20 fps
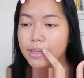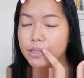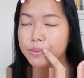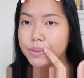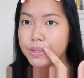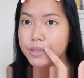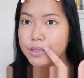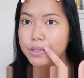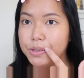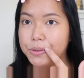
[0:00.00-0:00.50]
This
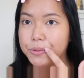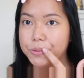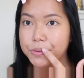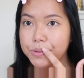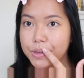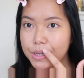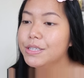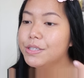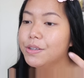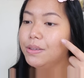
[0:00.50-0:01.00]
one is new.
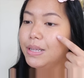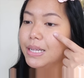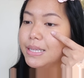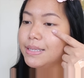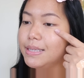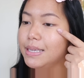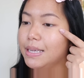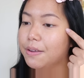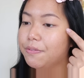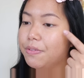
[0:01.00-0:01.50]
So let's
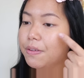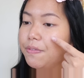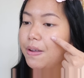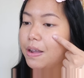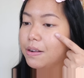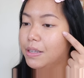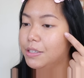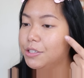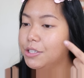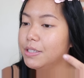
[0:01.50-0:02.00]
see if the
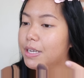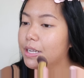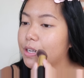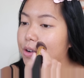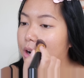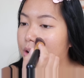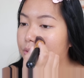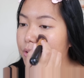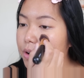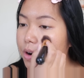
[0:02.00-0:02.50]
foundation can
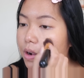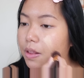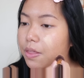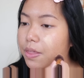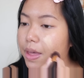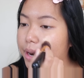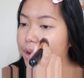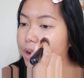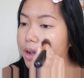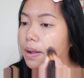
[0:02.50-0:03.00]
cover all
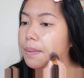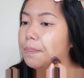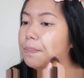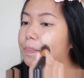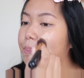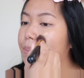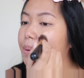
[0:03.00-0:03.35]
that up.